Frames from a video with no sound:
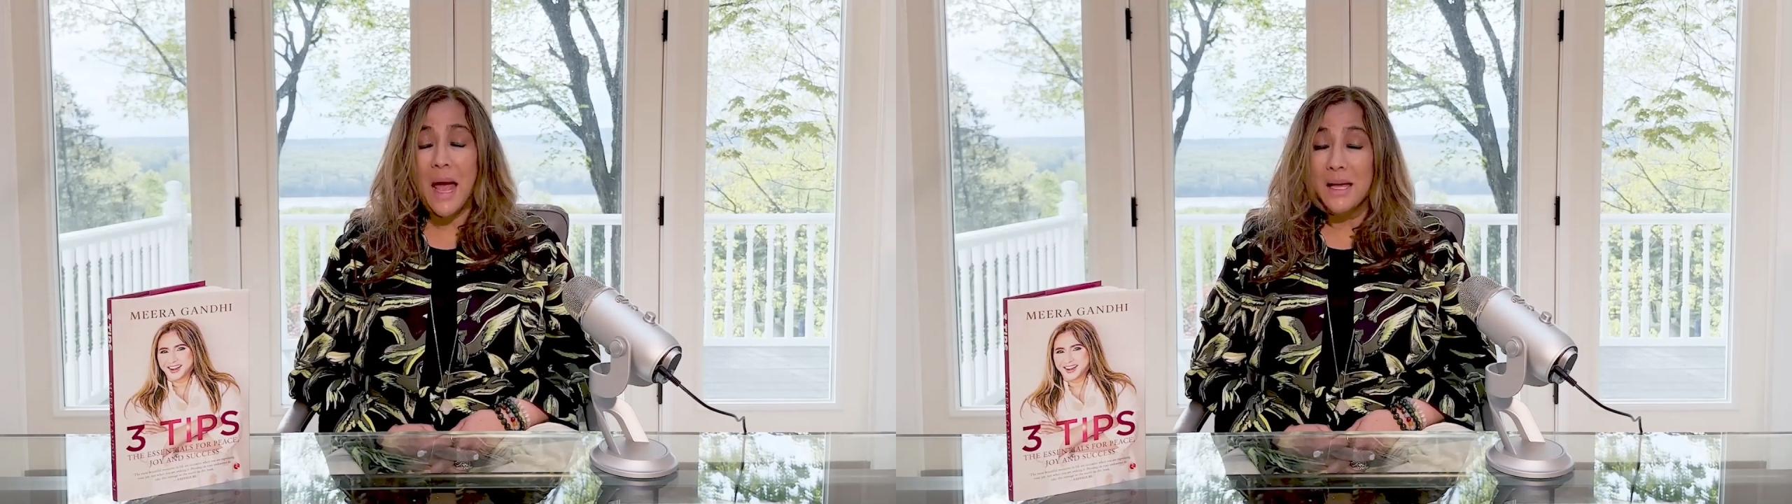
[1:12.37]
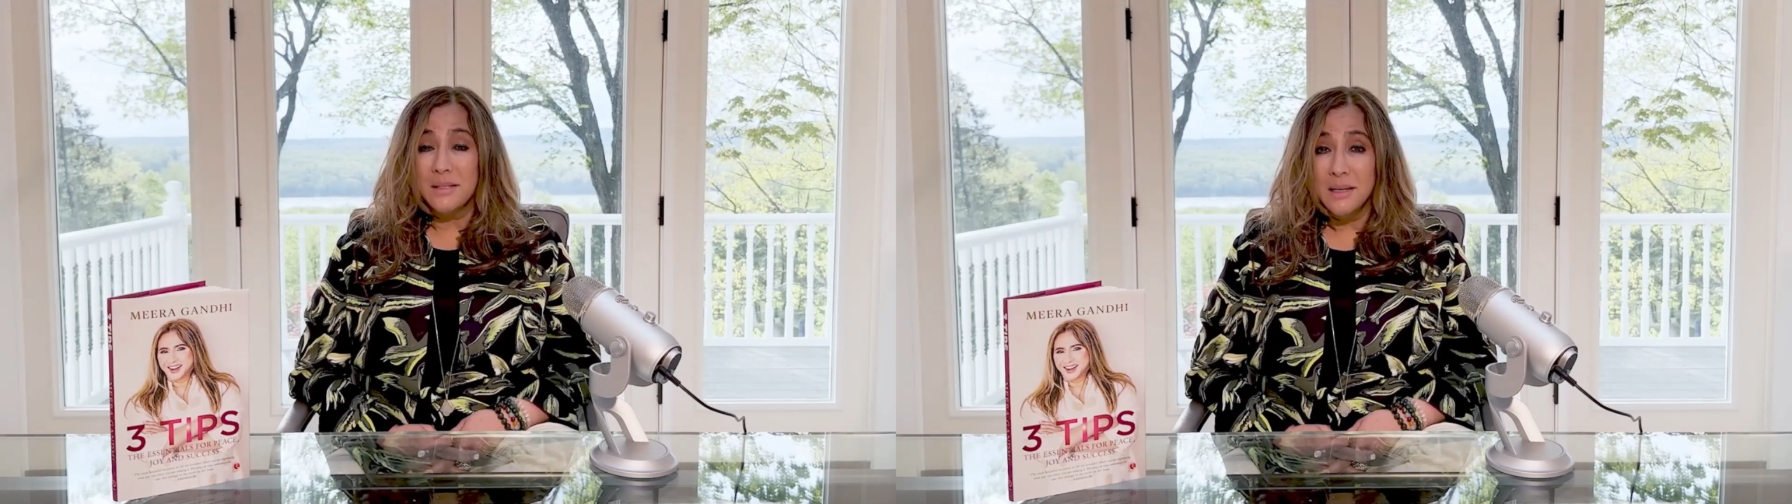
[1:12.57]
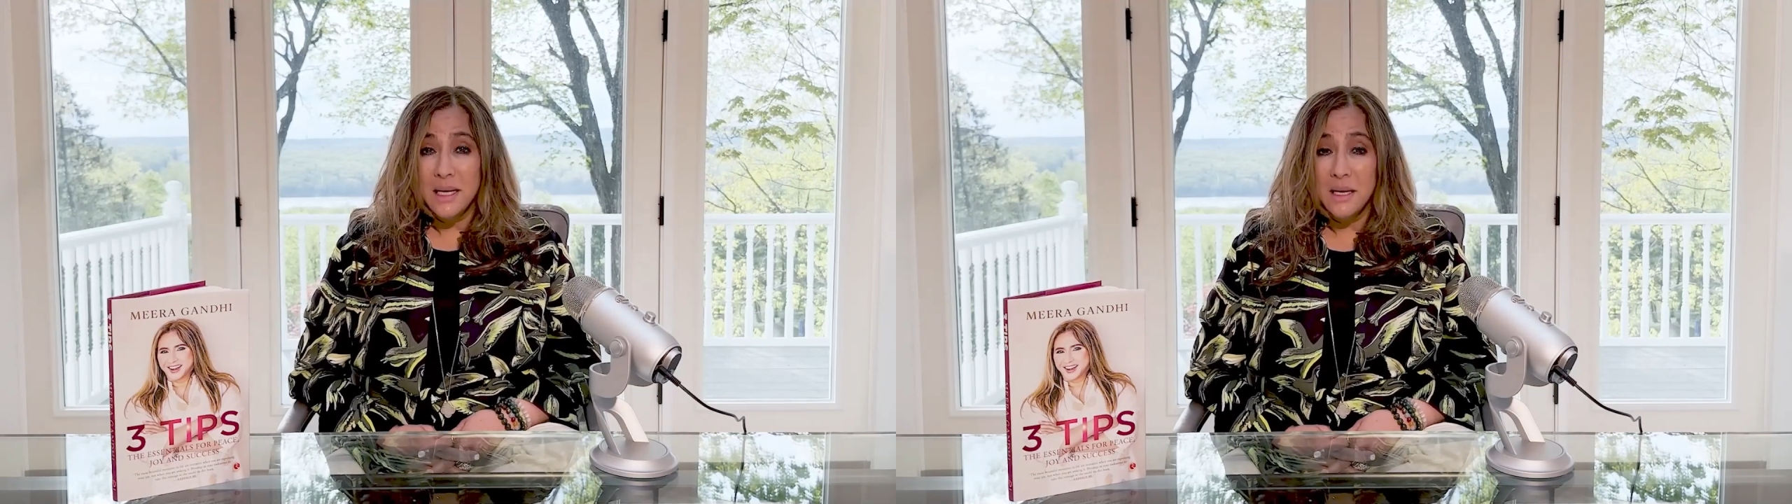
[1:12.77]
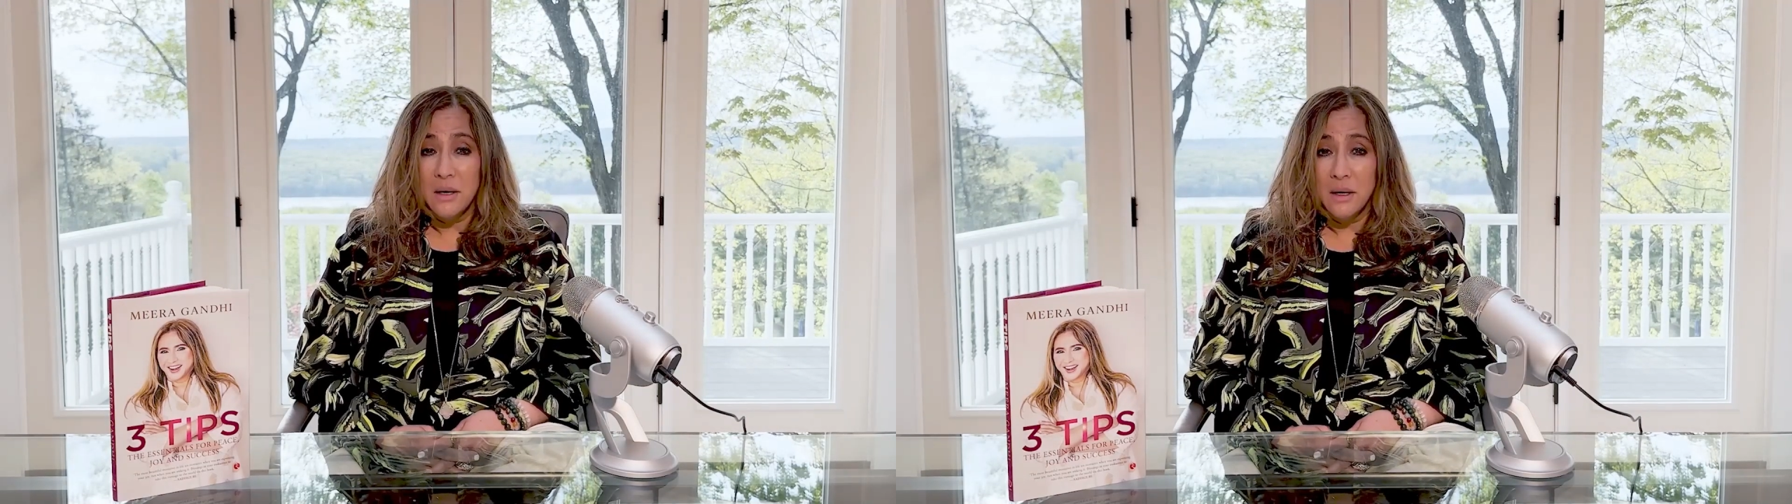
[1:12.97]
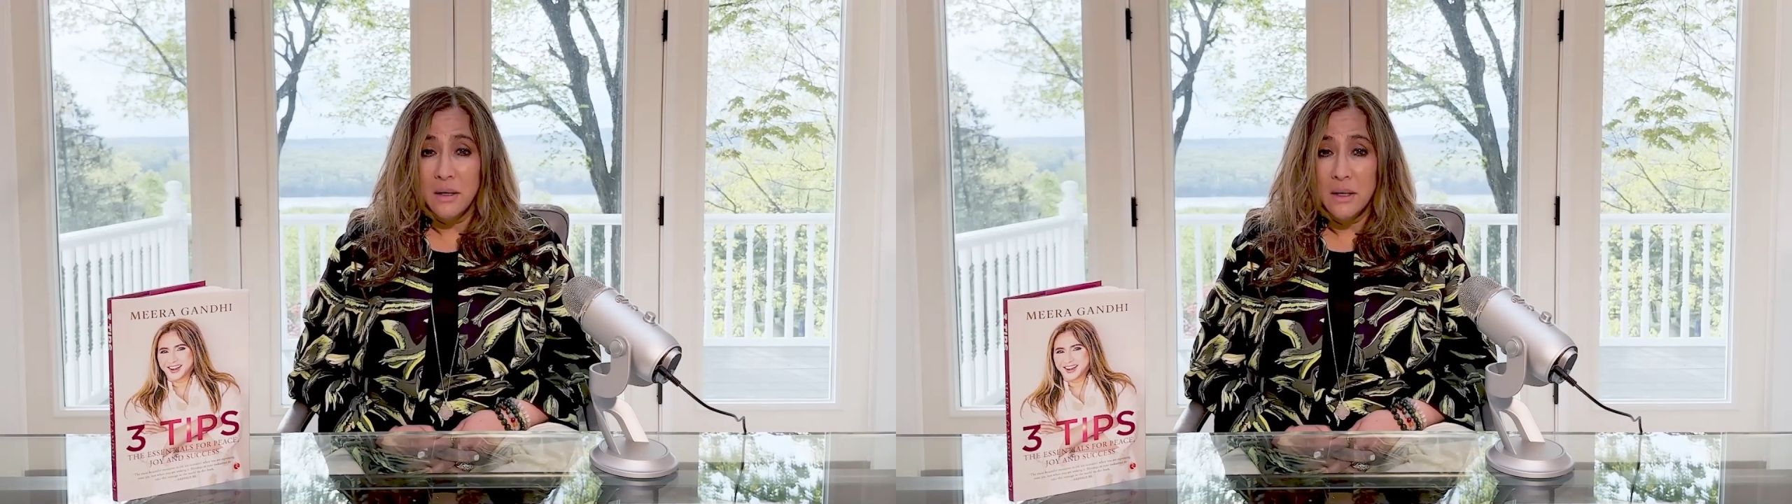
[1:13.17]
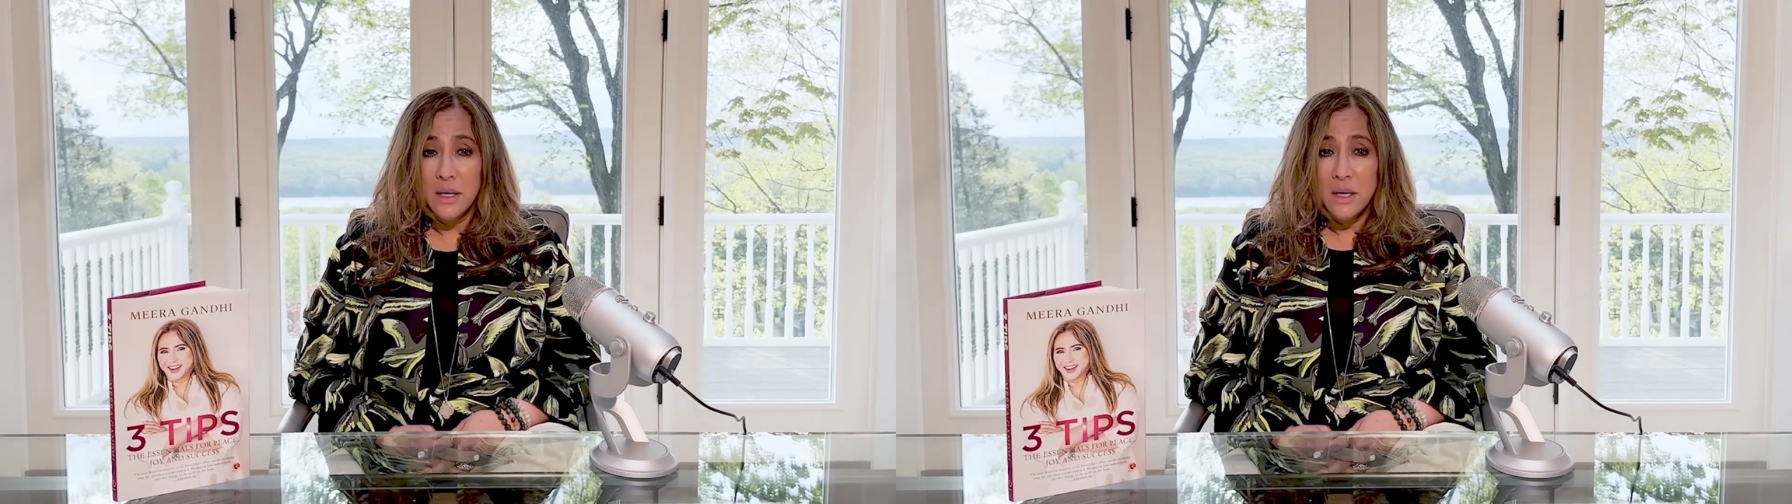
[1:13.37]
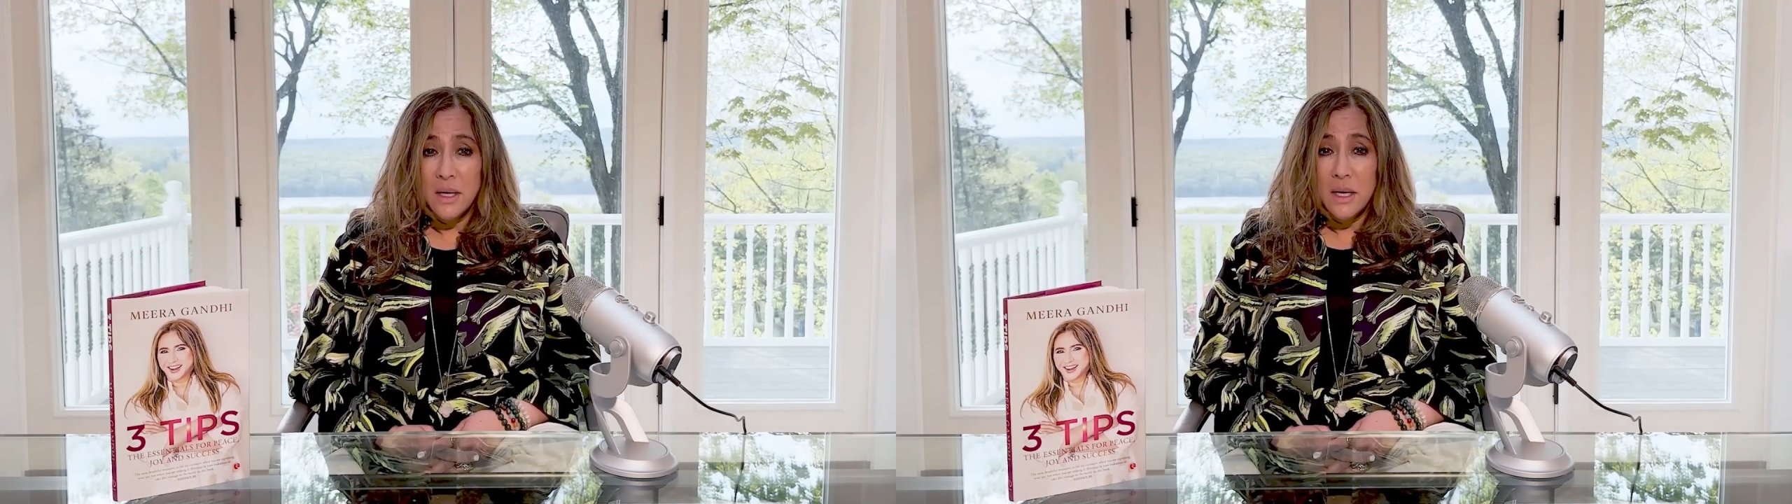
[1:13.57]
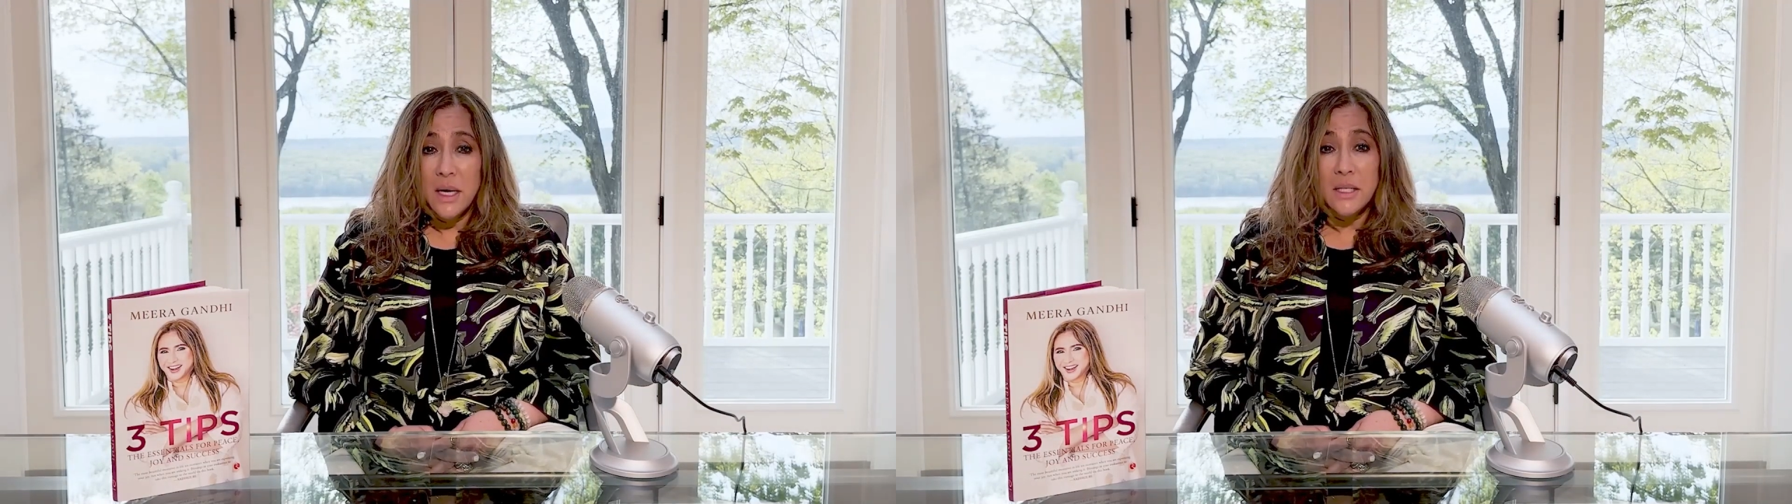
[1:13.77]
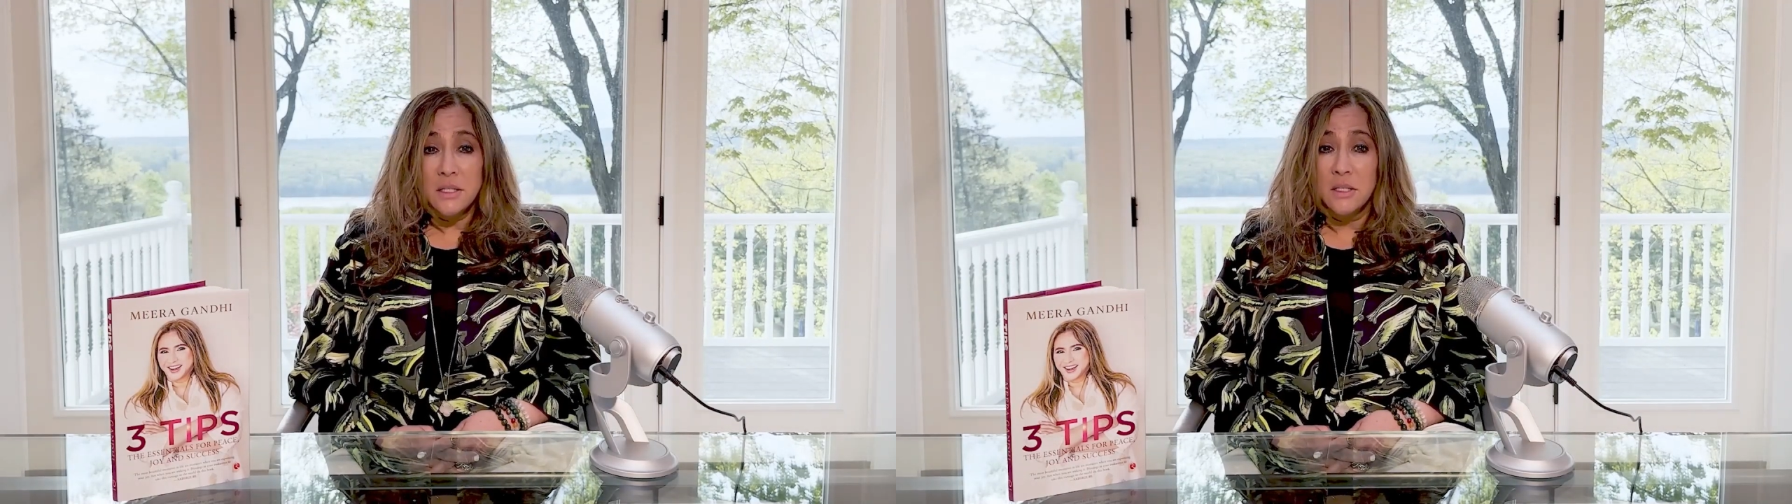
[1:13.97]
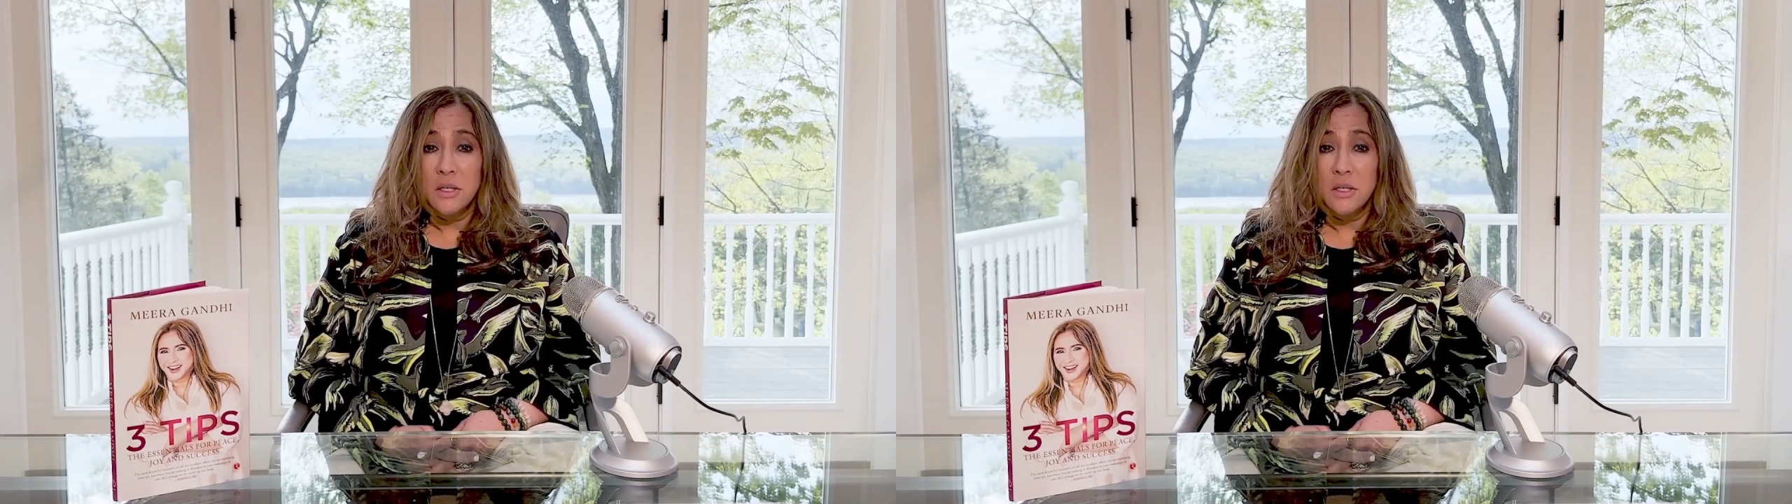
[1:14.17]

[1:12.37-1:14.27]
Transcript: As a leader, it's